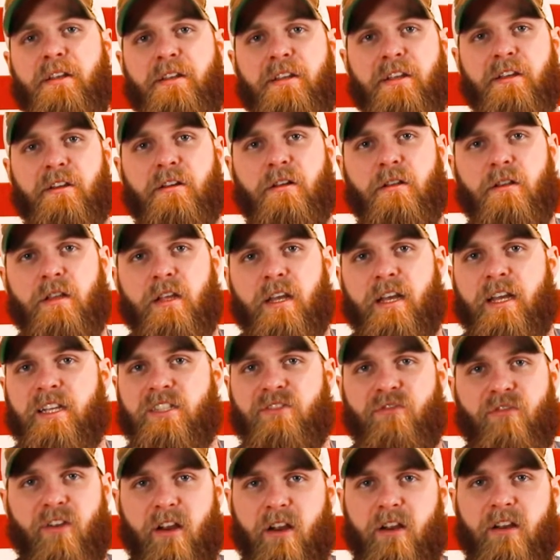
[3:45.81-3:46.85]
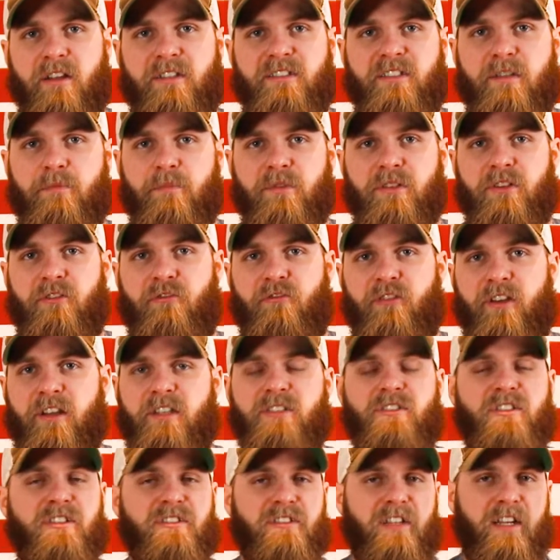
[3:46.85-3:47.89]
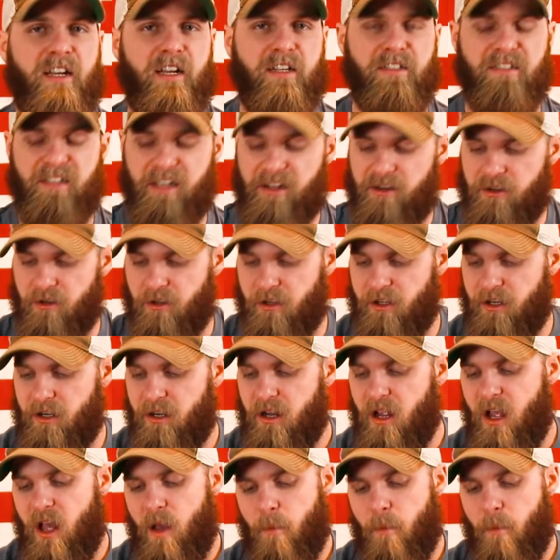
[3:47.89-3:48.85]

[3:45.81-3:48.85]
deal. It's very simple to fix, just like I said earlier.